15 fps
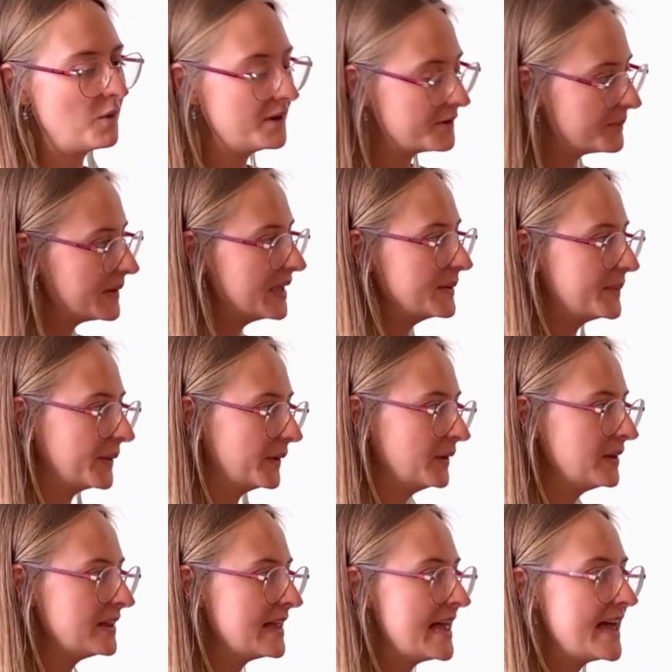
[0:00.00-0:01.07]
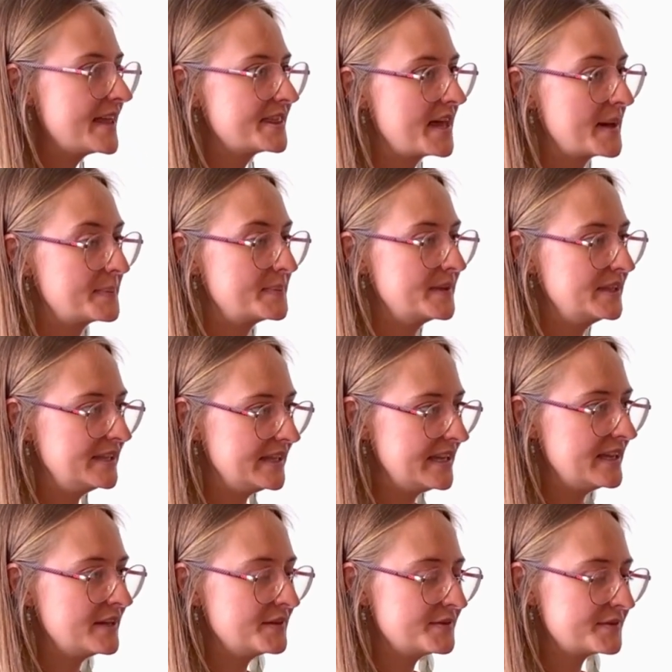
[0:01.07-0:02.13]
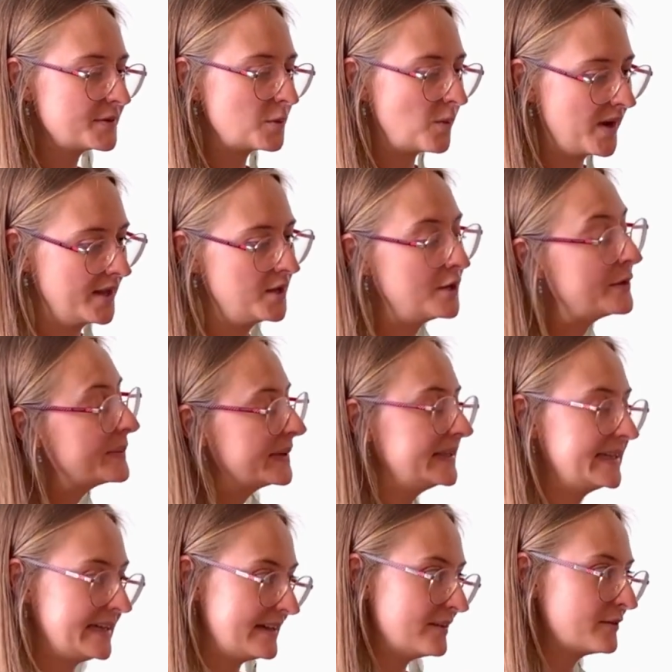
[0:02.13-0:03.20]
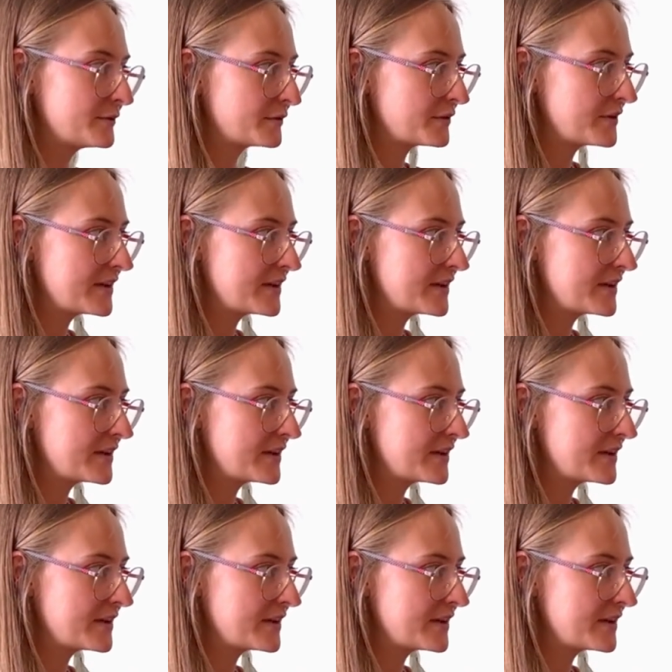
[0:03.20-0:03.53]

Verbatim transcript: with people that believe what you believe,